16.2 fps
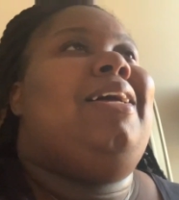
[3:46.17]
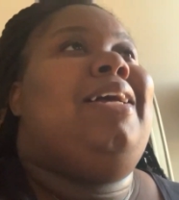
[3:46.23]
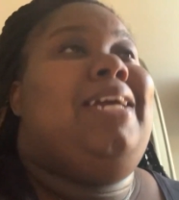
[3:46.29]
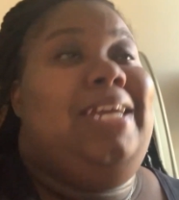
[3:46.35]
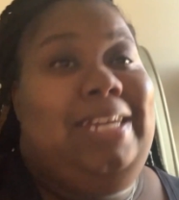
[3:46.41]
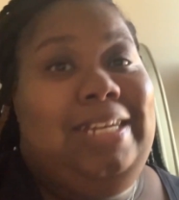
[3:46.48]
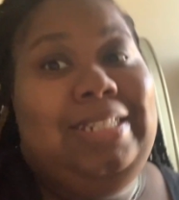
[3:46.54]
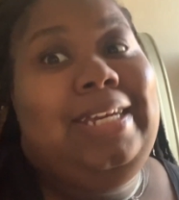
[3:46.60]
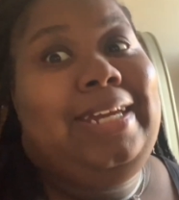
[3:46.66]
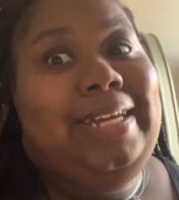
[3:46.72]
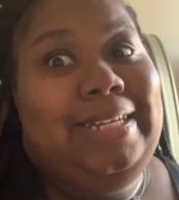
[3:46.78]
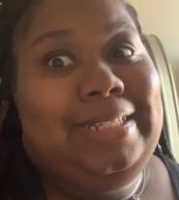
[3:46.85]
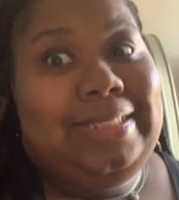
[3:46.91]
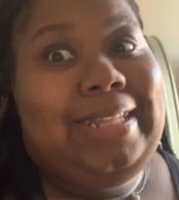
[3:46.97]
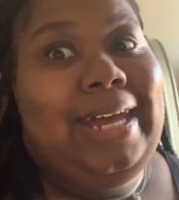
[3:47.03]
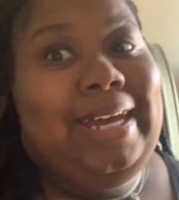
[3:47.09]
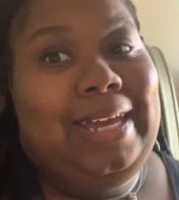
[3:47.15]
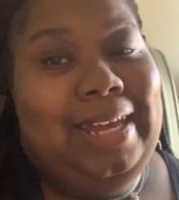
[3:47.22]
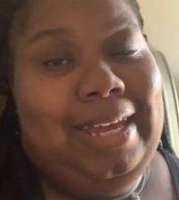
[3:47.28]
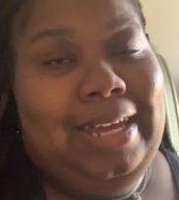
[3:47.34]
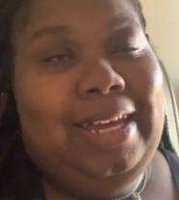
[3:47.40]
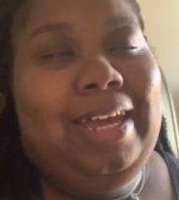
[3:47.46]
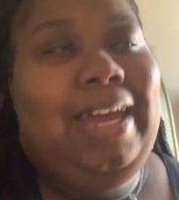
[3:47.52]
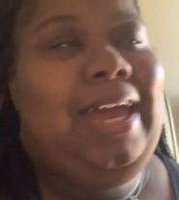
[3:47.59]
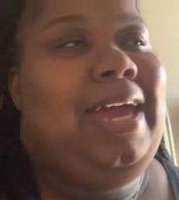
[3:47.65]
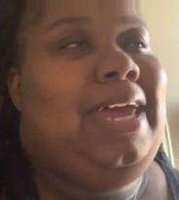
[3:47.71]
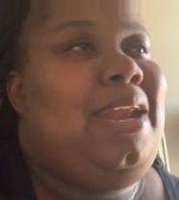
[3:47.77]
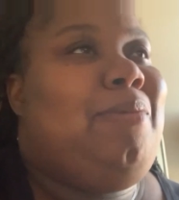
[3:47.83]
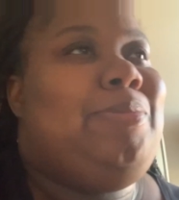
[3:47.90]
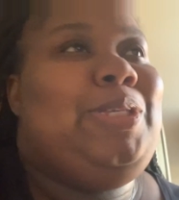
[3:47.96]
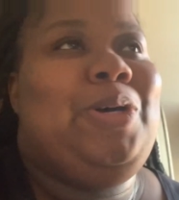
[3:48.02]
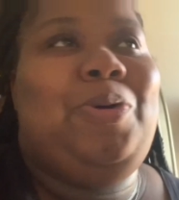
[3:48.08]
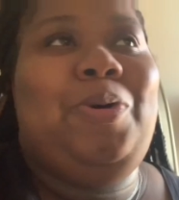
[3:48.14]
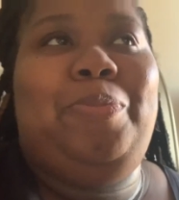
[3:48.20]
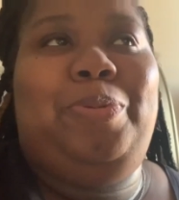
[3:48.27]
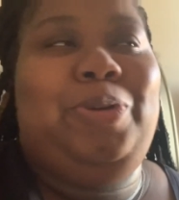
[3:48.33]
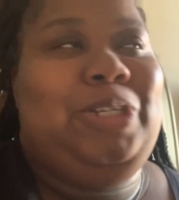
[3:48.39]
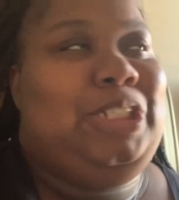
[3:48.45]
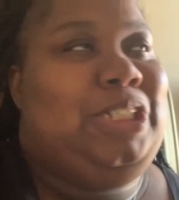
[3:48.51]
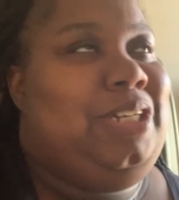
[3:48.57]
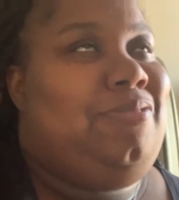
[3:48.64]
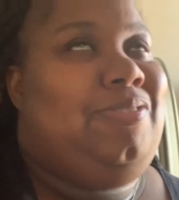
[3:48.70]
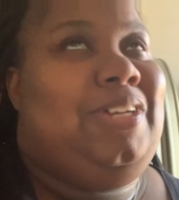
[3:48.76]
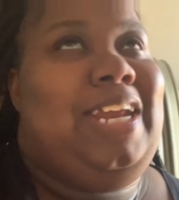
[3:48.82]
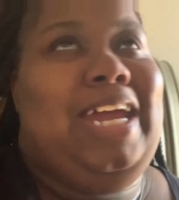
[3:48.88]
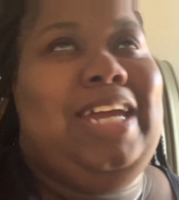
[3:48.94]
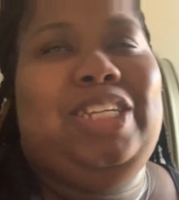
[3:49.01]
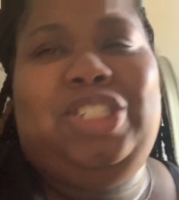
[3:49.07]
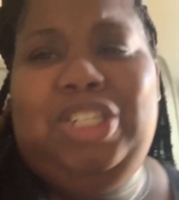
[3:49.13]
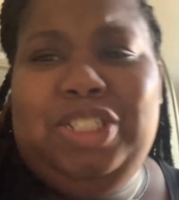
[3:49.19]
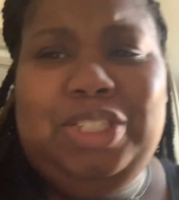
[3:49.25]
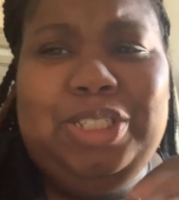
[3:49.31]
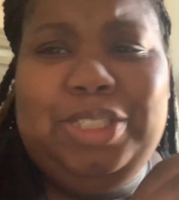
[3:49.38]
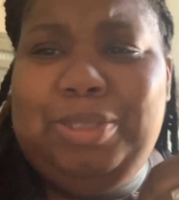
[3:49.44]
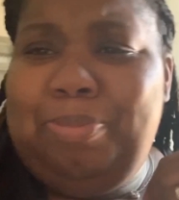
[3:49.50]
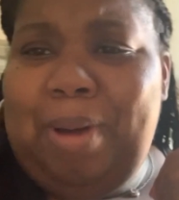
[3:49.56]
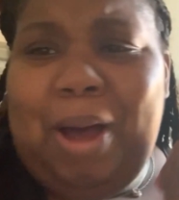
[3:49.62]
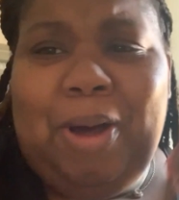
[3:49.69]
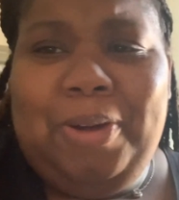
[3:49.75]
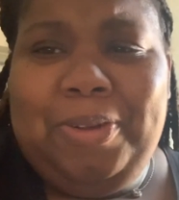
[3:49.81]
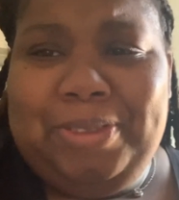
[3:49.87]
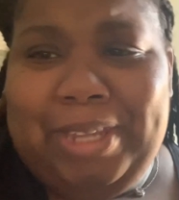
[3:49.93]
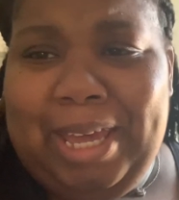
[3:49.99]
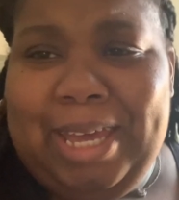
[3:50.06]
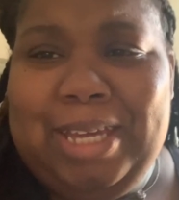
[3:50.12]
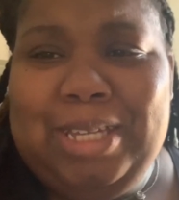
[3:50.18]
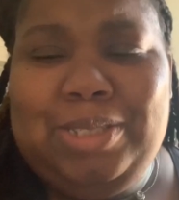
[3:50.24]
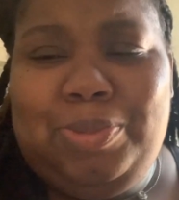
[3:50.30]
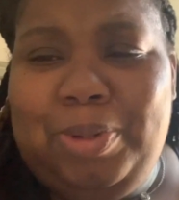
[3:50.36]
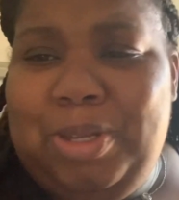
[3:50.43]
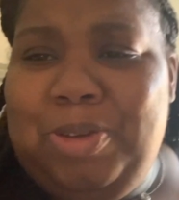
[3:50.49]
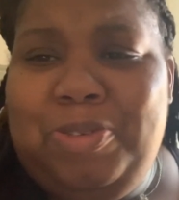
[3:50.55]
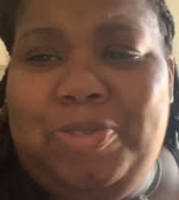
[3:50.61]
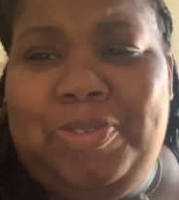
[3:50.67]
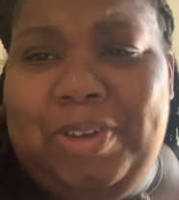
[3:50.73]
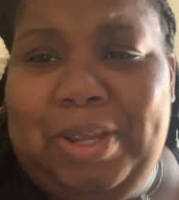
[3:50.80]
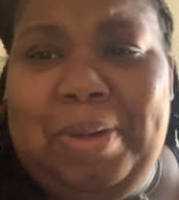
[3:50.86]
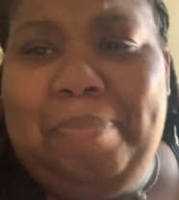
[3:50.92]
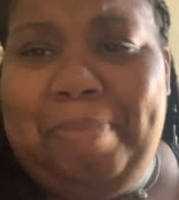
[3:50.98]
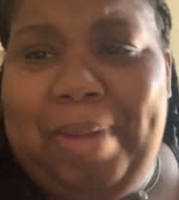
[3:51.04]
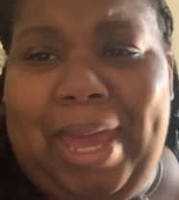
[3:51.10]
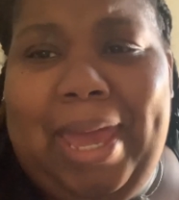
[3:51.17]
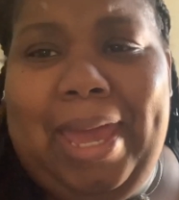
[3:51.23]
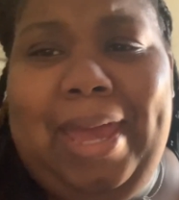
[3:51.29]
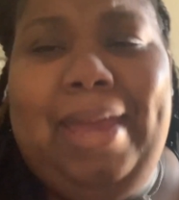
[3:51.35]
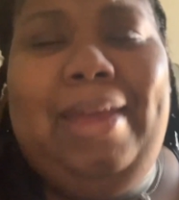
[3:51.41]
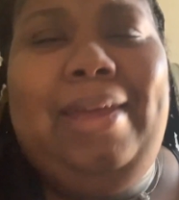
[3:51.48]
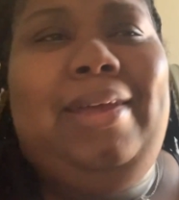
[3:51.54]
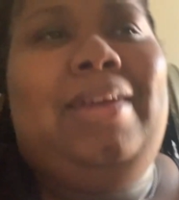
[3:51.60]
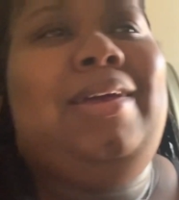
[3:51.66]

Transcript: He did his thing. And I'm so appreciative to that. It's just the small things when you feeling bad.